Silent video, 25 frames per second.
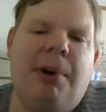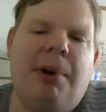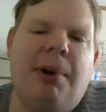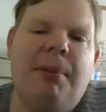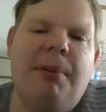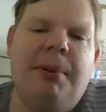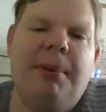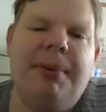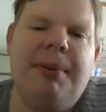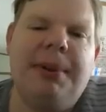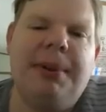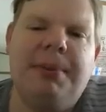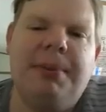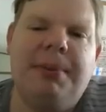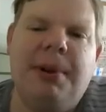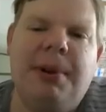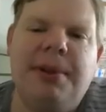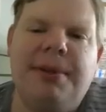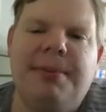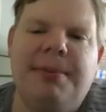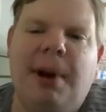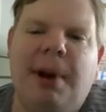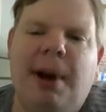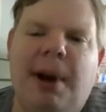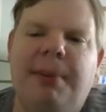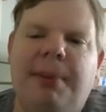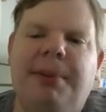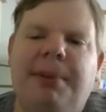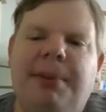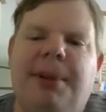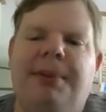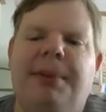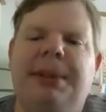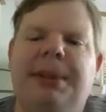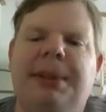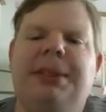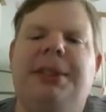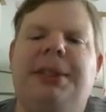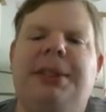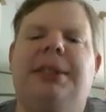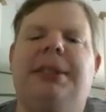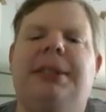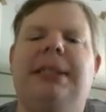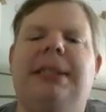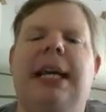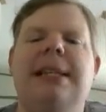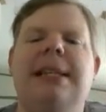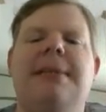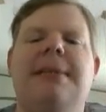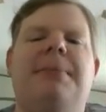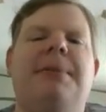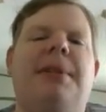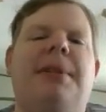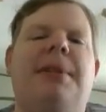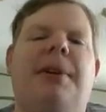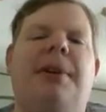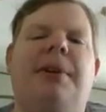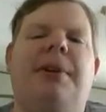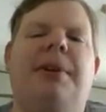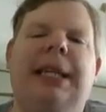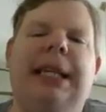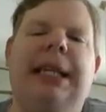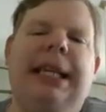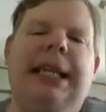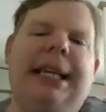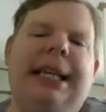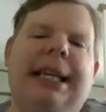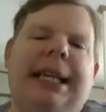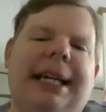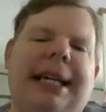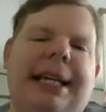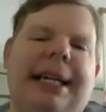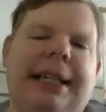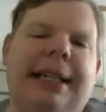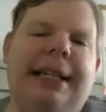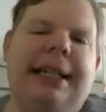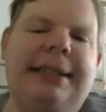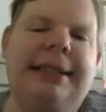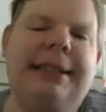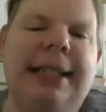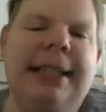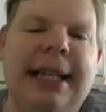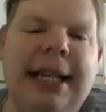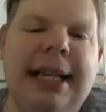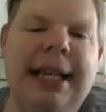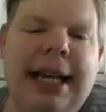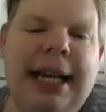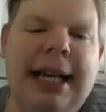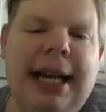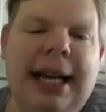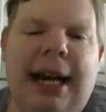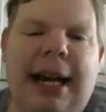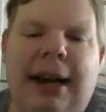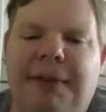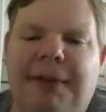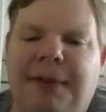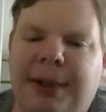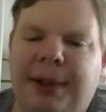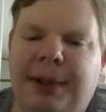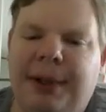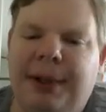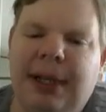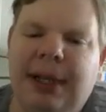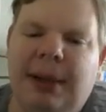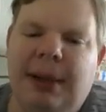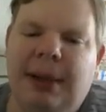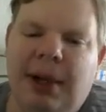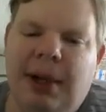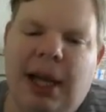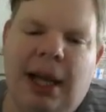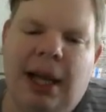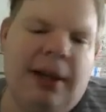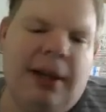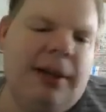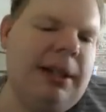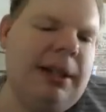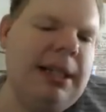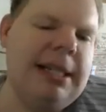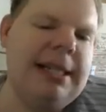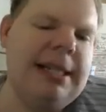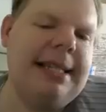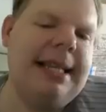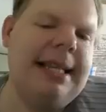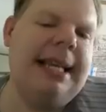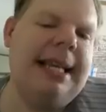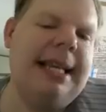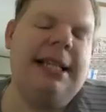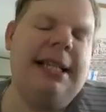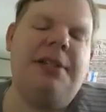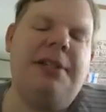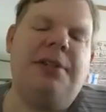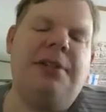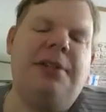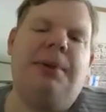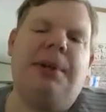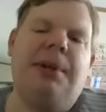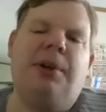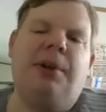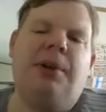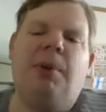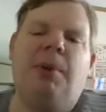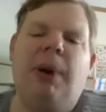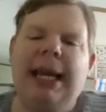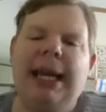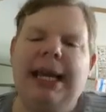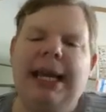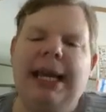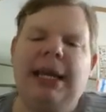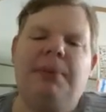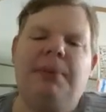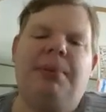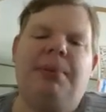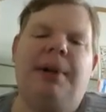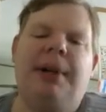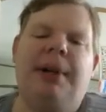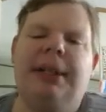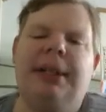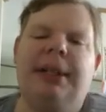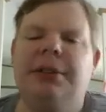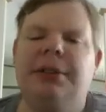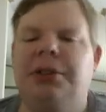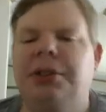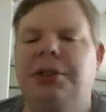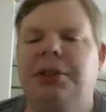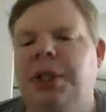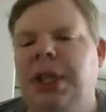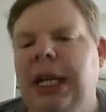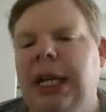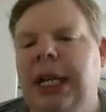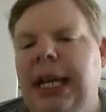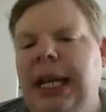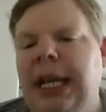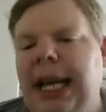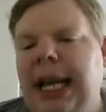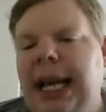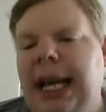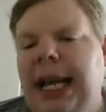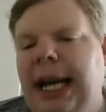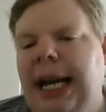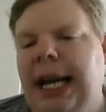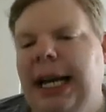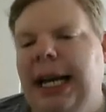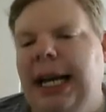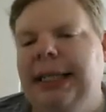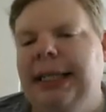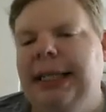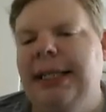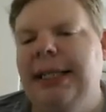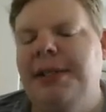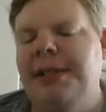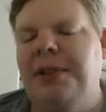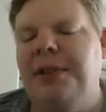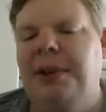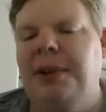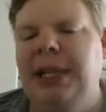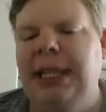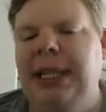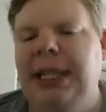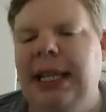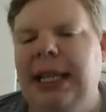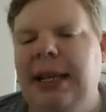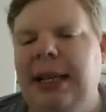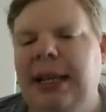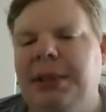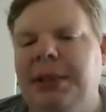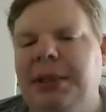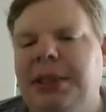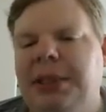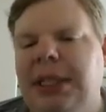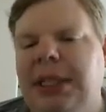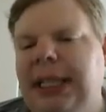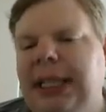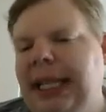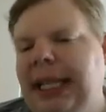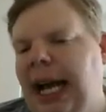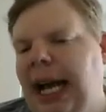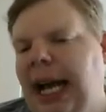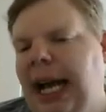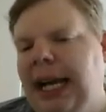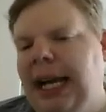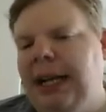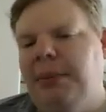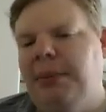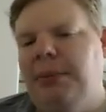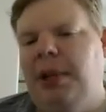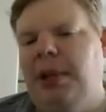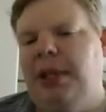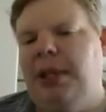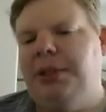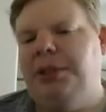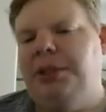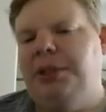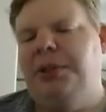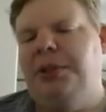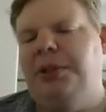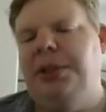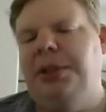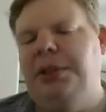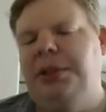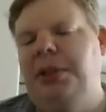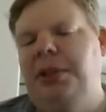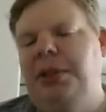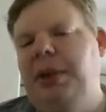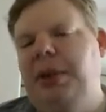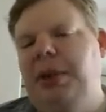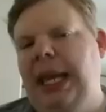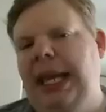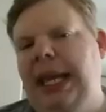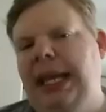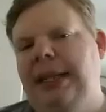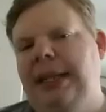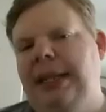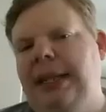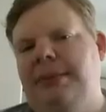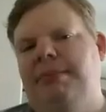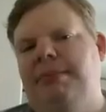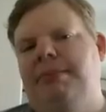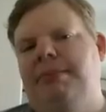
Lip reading: probably with the most popular, which is Seismitoad EX. For a double colorless, he hits you with Quaking Punch, does 30 damage, and then he item locks you, and you can't